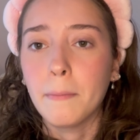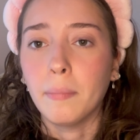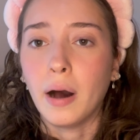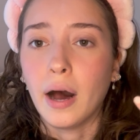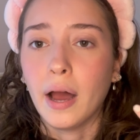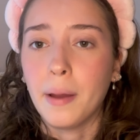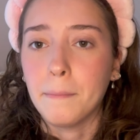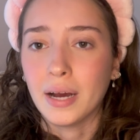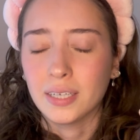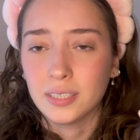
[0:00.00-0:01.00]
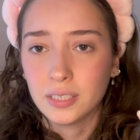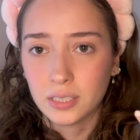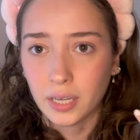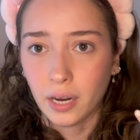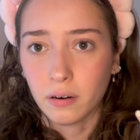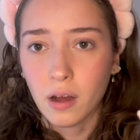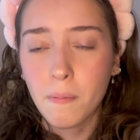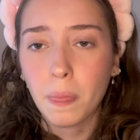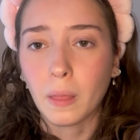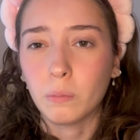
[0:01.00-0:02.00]
my
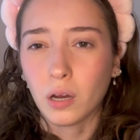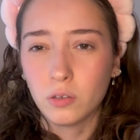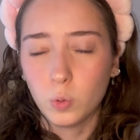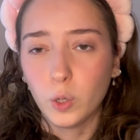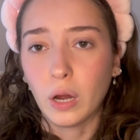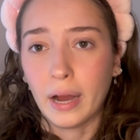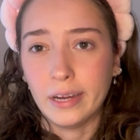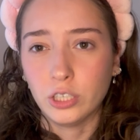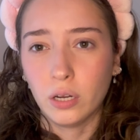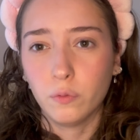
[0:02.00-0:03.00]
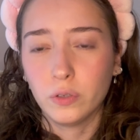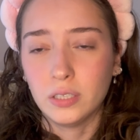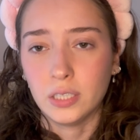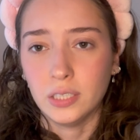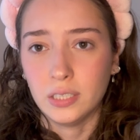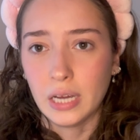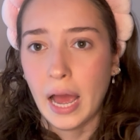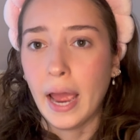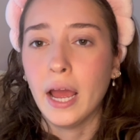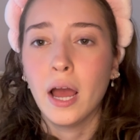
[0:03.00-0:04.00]
mascara i'm not gonna do eyeshadow for
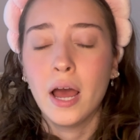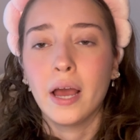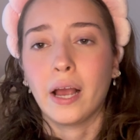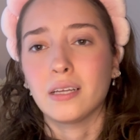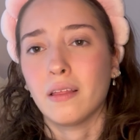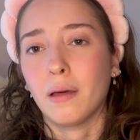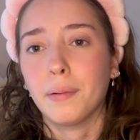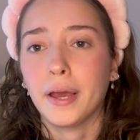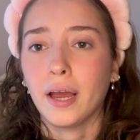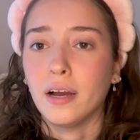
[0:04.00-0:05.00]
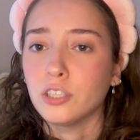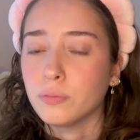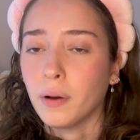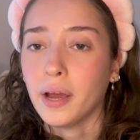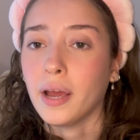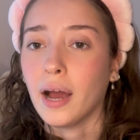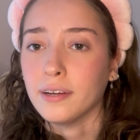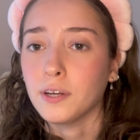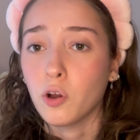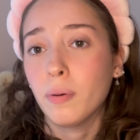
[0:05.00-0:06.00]
today because I think my eyes my eyeshadow